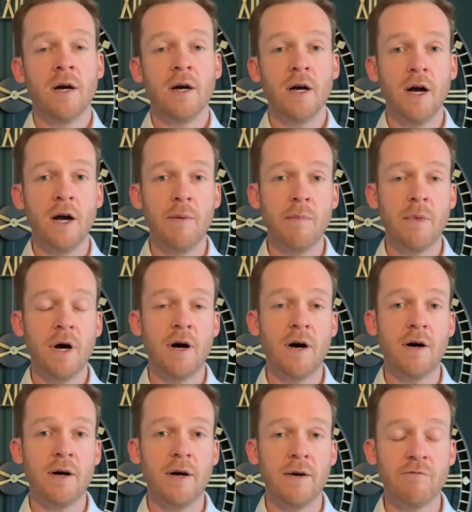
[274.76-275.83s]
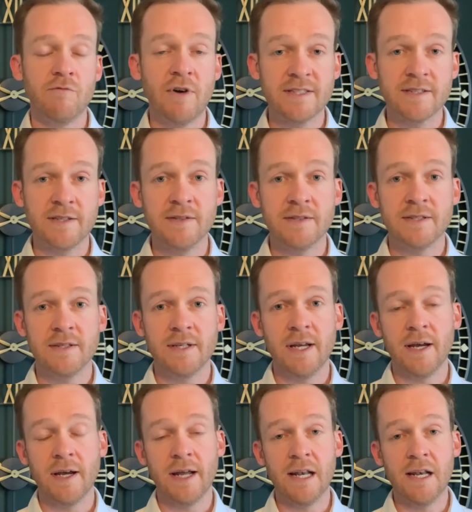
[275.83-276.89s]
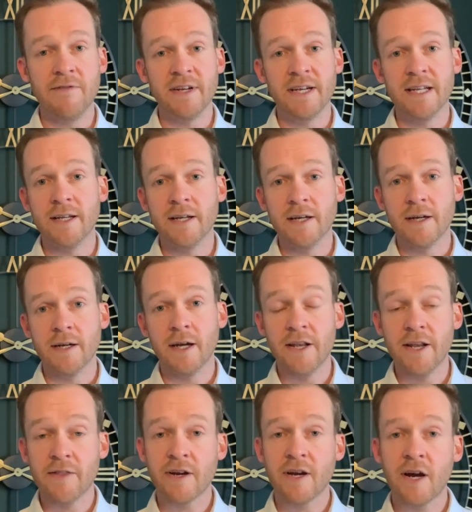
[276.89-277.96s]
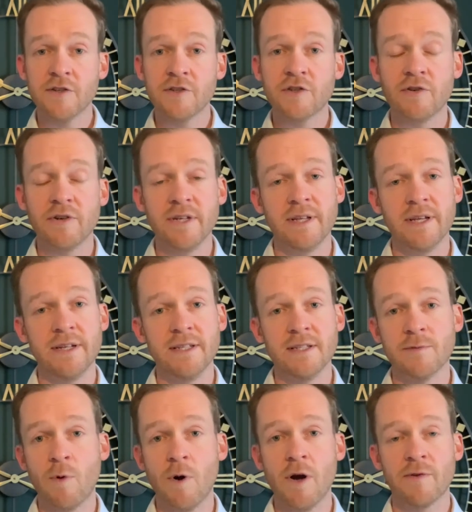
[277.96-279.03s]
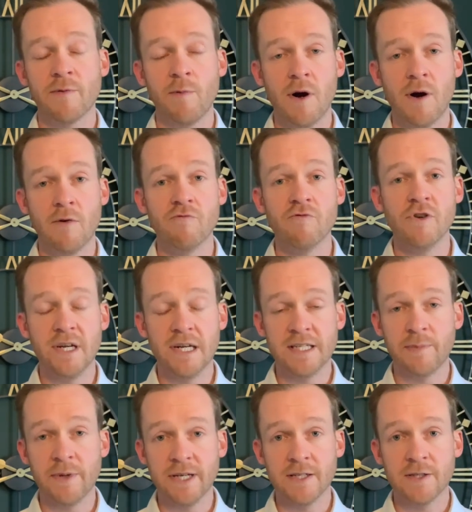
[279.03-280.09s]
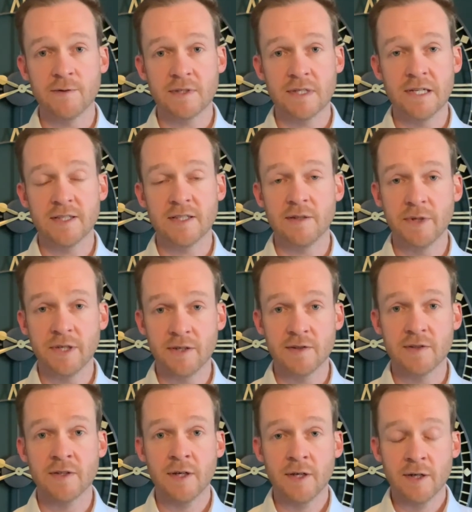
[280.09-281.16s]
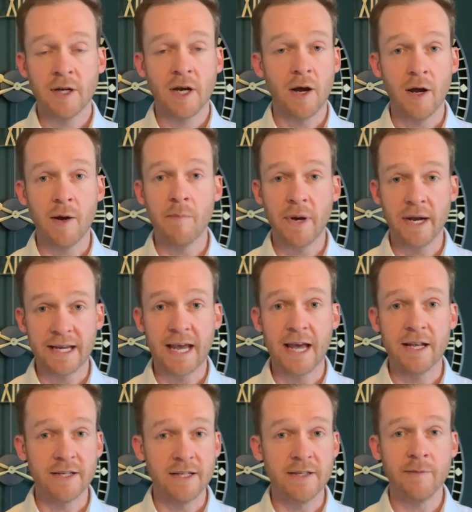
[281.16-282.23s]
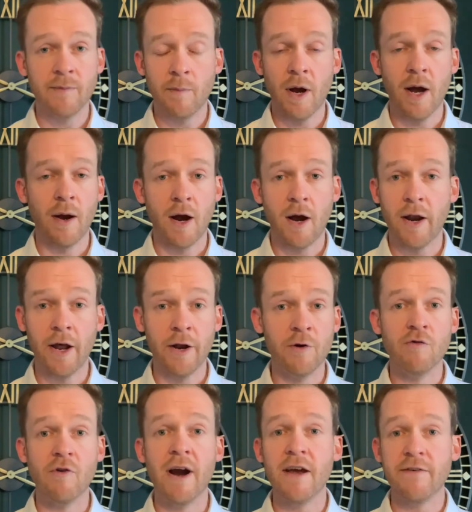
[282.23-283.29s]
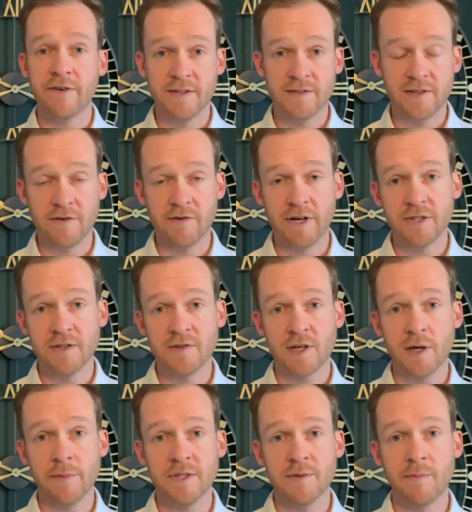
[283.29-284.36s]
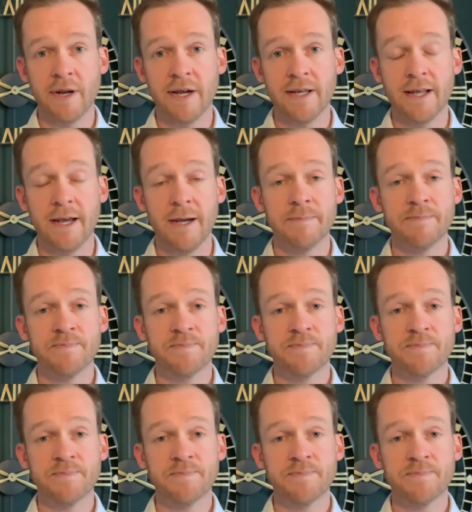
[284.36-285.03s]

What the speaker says: are resident and living in another country, then it's worthwhile really speaking to a solicitor because, again, an array of considerations come into play there.